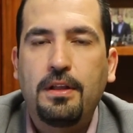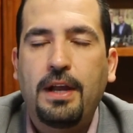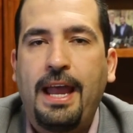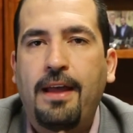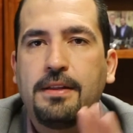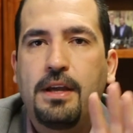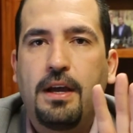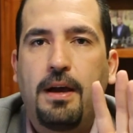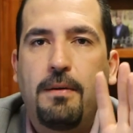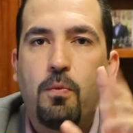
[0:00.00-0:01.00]
hand,
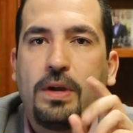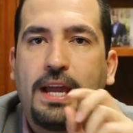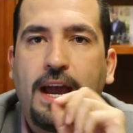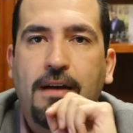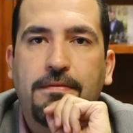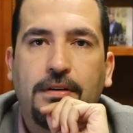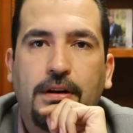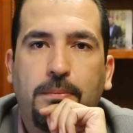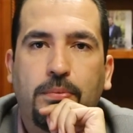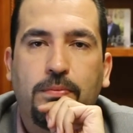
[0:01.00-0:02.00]
we
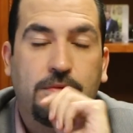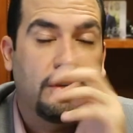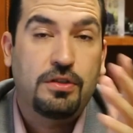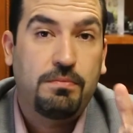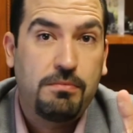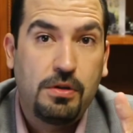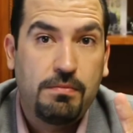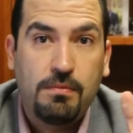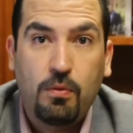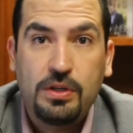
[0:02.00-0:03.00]
just
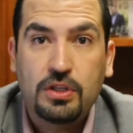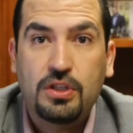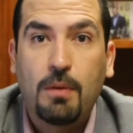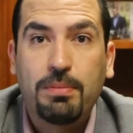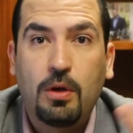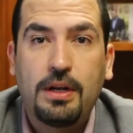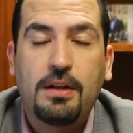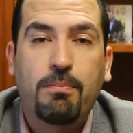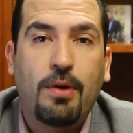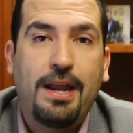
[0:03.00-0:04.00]
uploaded
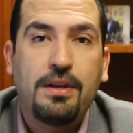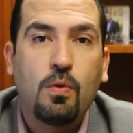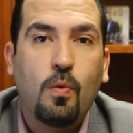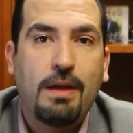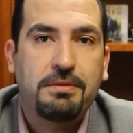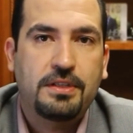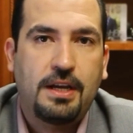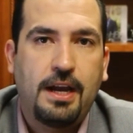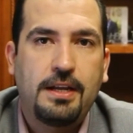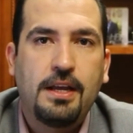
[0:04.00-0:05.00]
a brand new
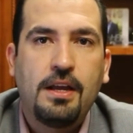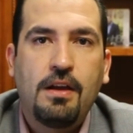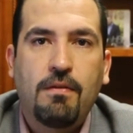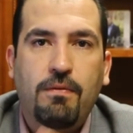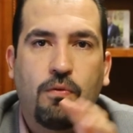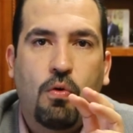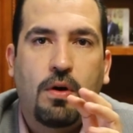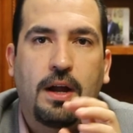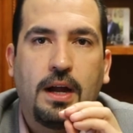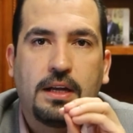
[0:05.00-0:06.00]
website
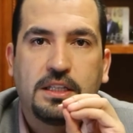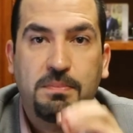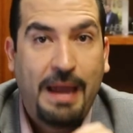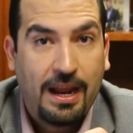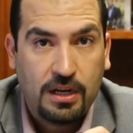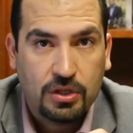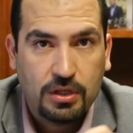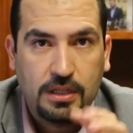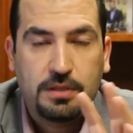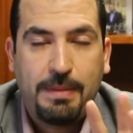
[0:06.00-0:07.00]
for
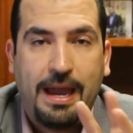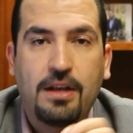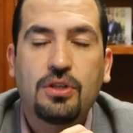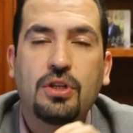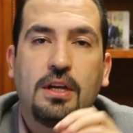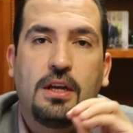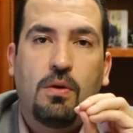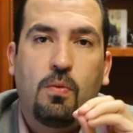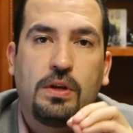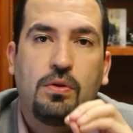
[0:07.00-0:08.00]
Spanish. In Spanish,
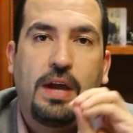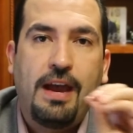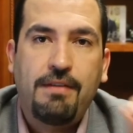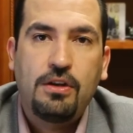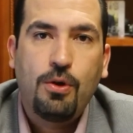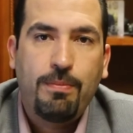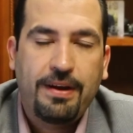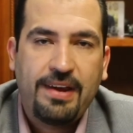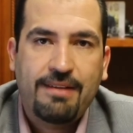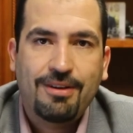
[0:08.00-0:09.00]
we do have
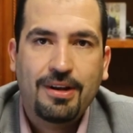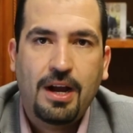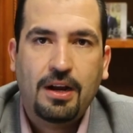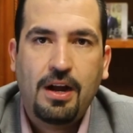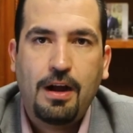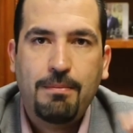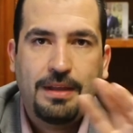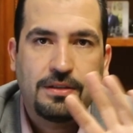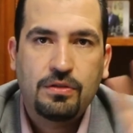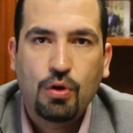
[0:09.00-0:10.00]
endobariatric.com.
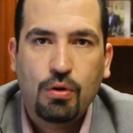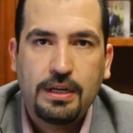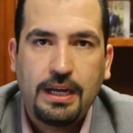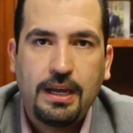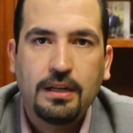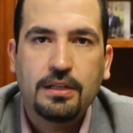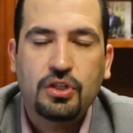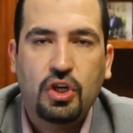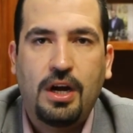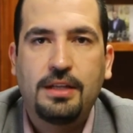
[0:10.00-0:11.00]
That's totally
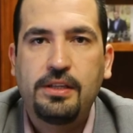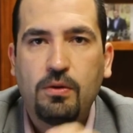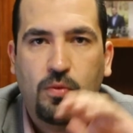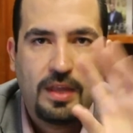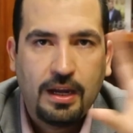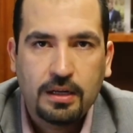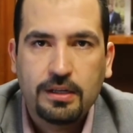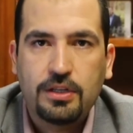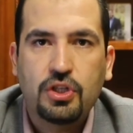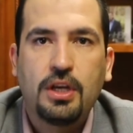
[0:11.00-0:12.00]
English content with
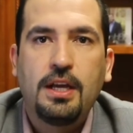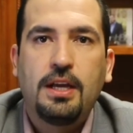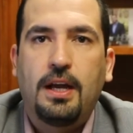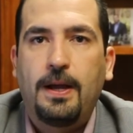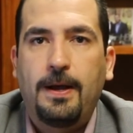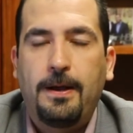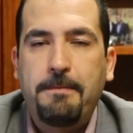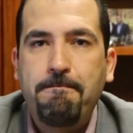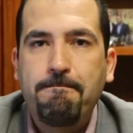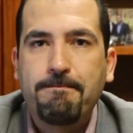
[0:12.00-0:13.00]
English
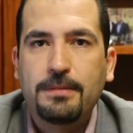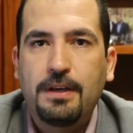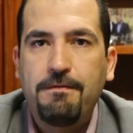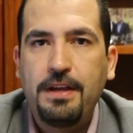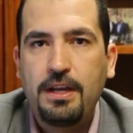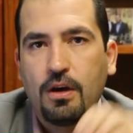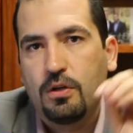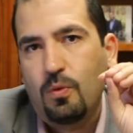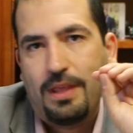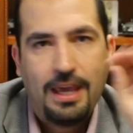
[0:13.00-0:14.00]

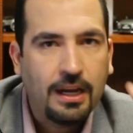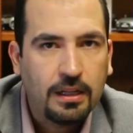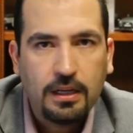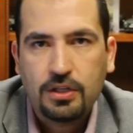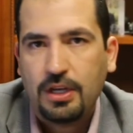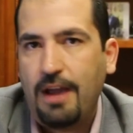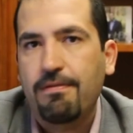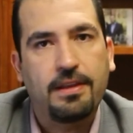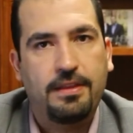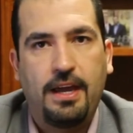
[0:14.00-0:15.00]
videos, with English
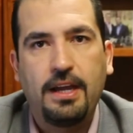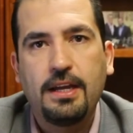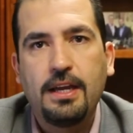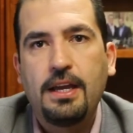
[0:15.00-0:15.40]
everything.